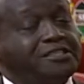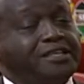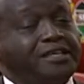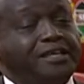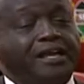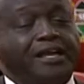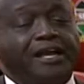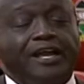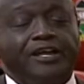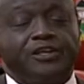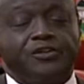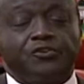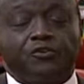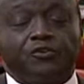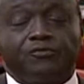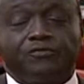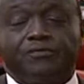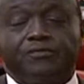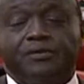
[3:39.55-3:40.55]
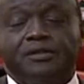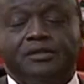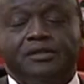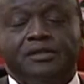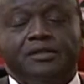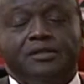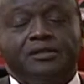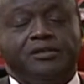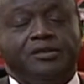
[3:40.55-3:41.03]
the kind of
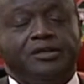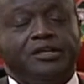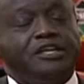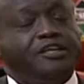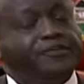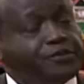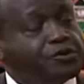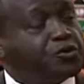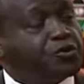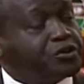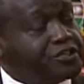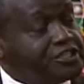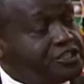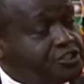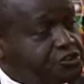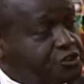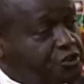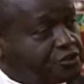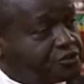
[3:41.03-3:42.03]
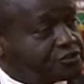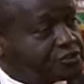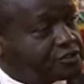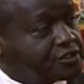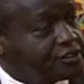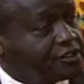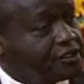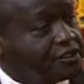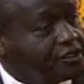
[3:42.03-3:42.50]
living
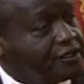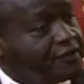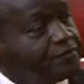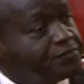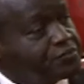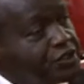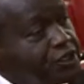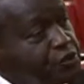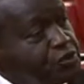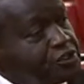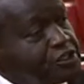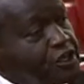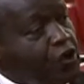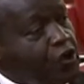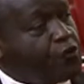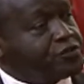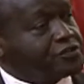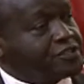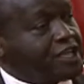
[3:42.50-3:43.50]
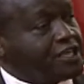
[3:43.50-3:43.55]
conditions in which our